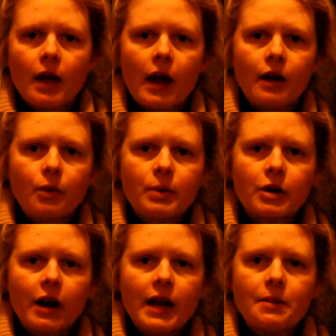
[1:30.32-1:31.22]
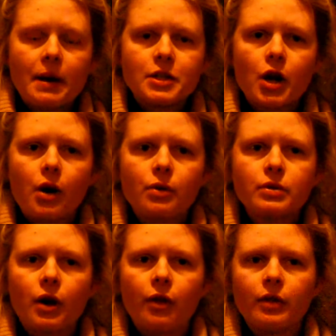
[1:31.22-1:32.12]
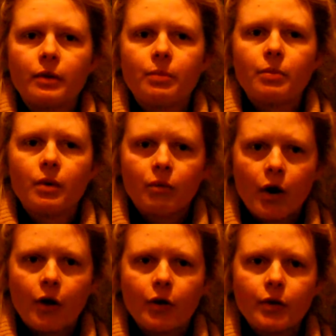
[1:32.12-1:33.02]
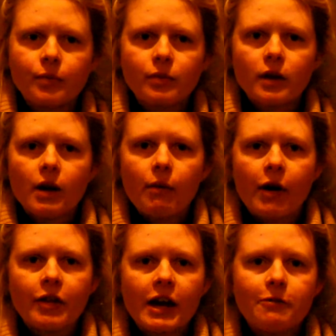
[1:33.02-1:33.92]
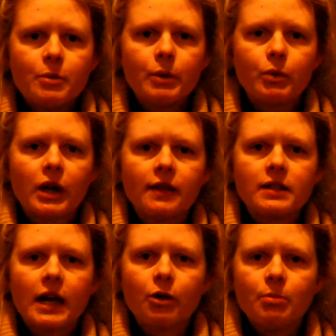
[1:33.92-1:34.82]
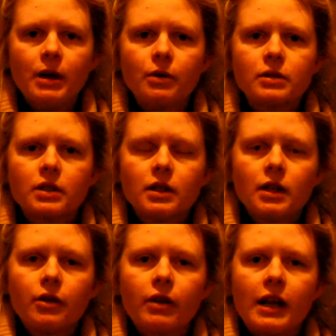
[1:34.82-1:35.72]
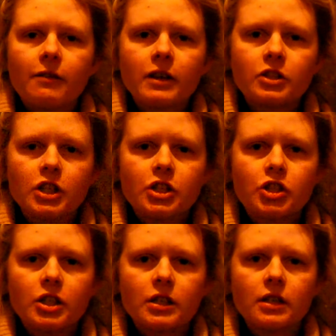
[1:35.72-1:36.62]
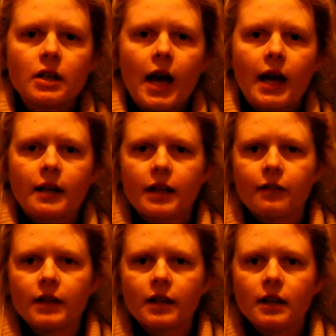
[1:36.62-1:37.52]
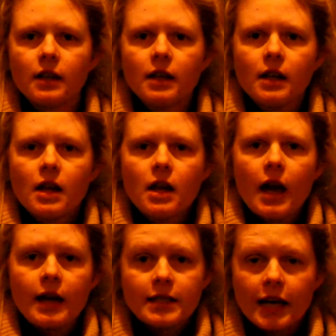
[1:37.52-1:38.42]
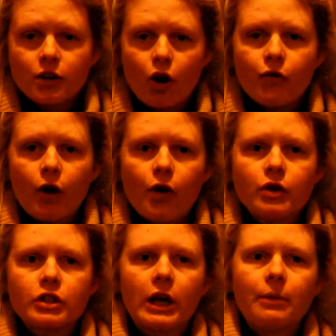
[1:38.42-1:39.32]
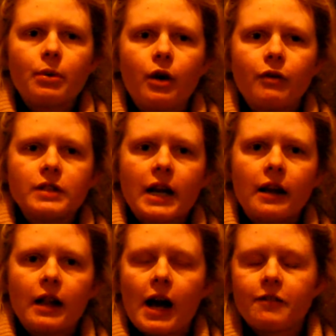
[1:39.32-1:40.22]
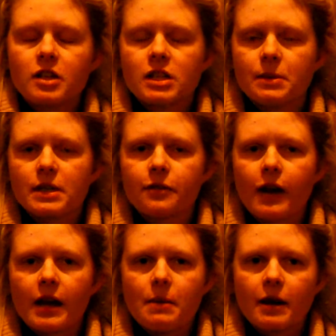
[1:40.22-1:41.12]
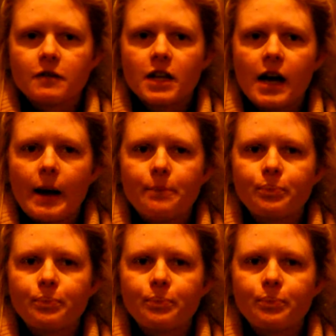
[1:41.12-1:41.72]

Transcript: and it would be created by tolls on the road, while the government would get the tunnel built, relieving congestion and taking over ownership of the tunnel after a specified amount of time.